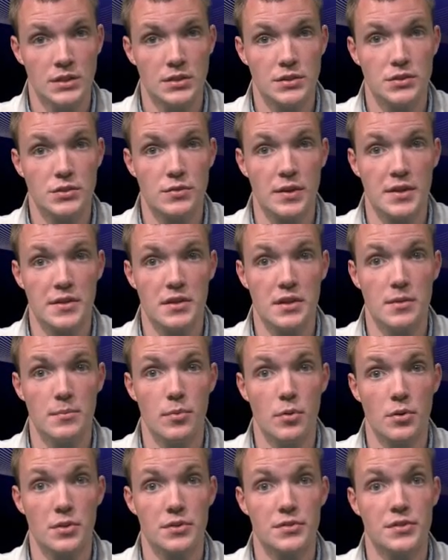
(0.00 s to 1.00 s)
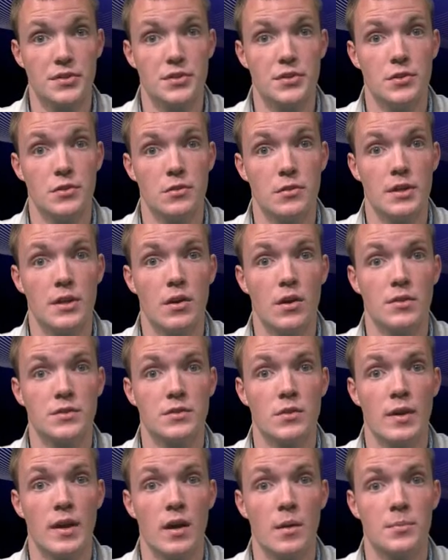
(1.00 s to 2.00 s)
Strengthening border security
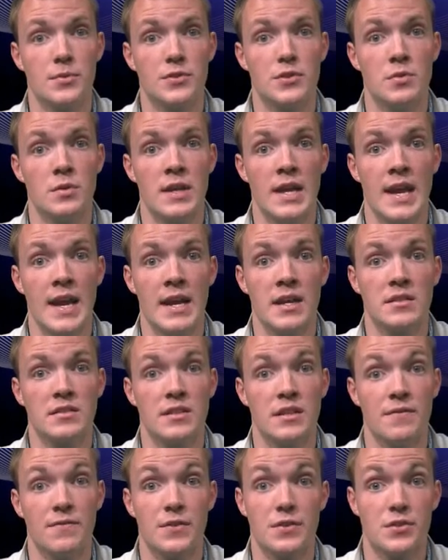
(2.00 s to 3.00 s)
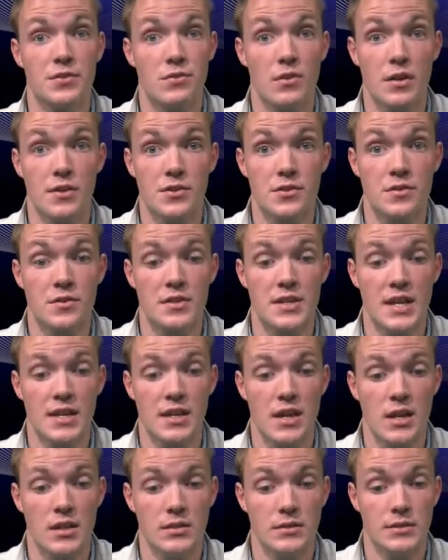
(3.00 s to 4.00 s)
also helps to enhance infrastructure and
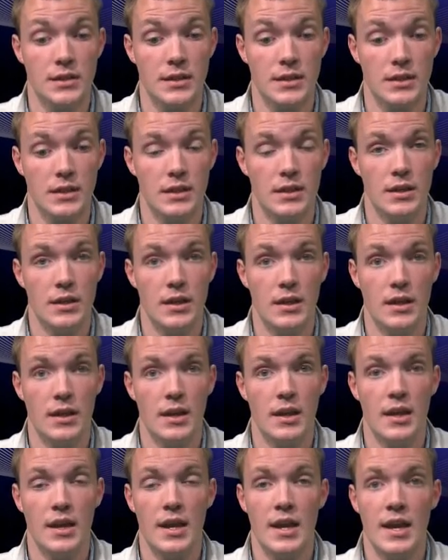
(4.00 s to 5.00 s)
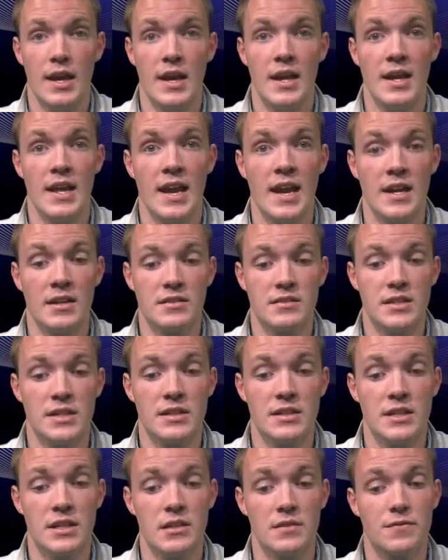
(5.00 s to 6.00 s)
technology. Enhancing
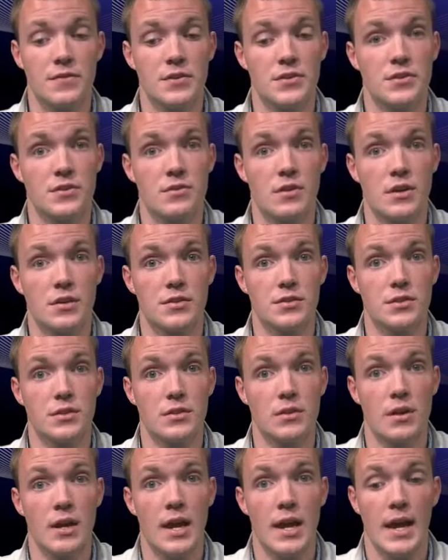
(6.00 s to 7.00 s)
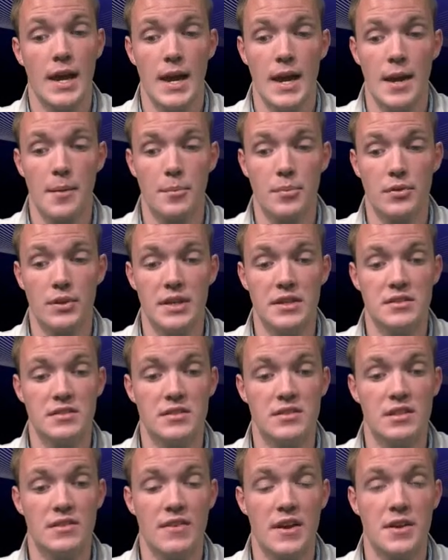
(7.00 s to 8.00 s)
the infrastructure at
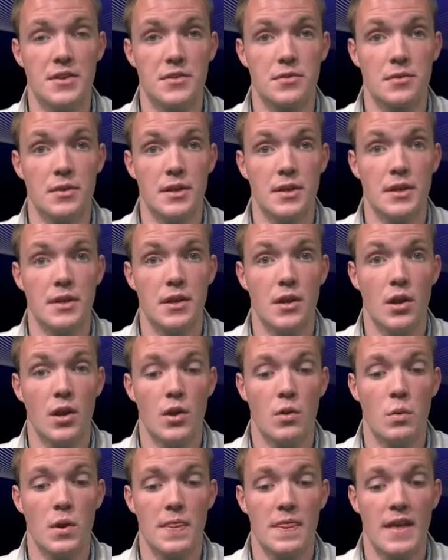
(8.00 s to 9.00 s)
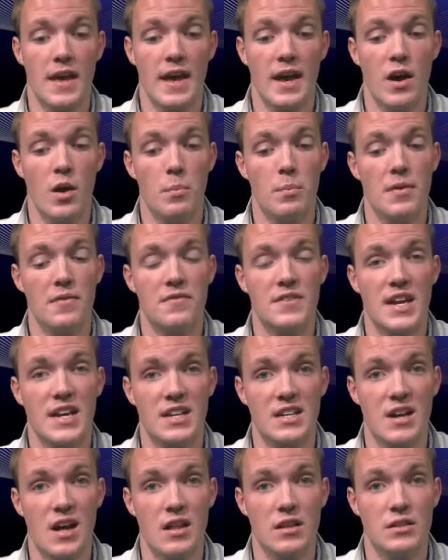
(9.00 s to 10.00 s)
places of entry with the help of
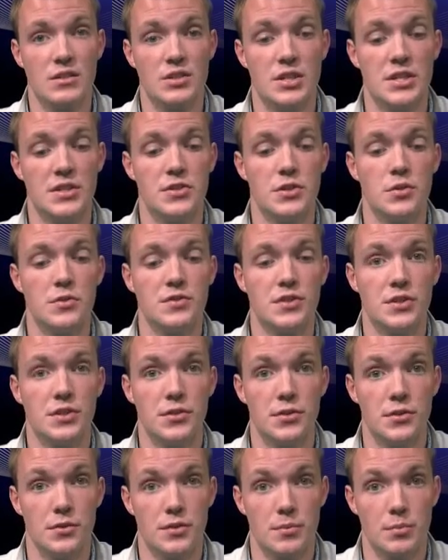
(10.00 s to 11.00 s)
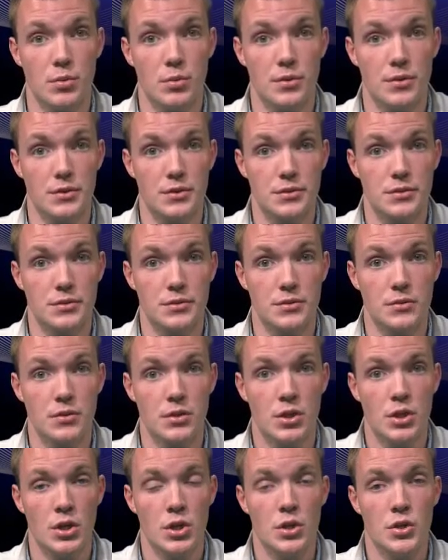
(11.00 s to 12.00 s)
technology to secure the borders.
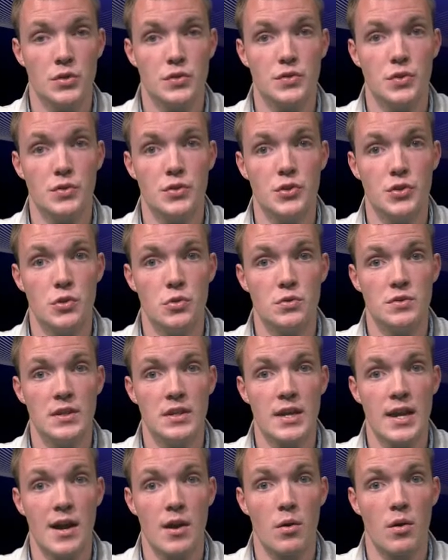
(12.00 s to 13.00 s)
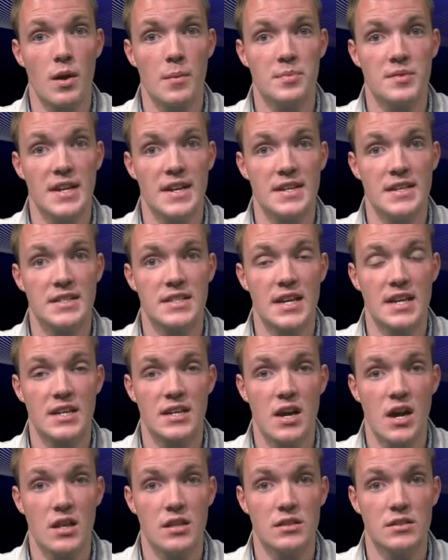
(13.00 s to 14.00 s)
So using our updated
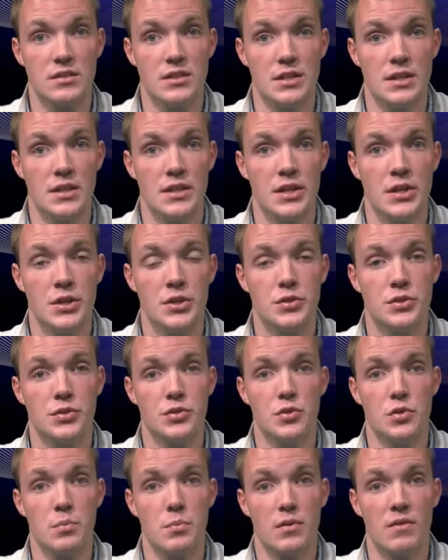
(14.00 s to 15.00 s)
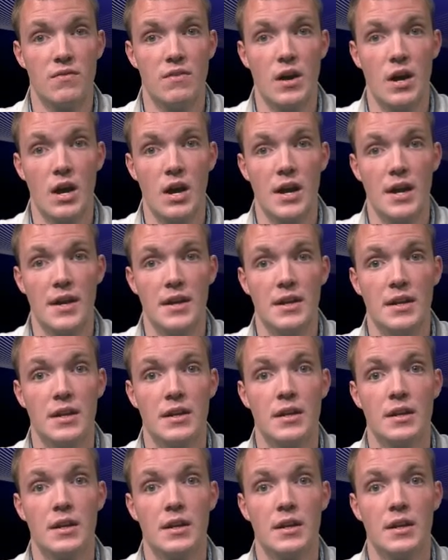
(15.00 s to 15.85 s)
technology to provide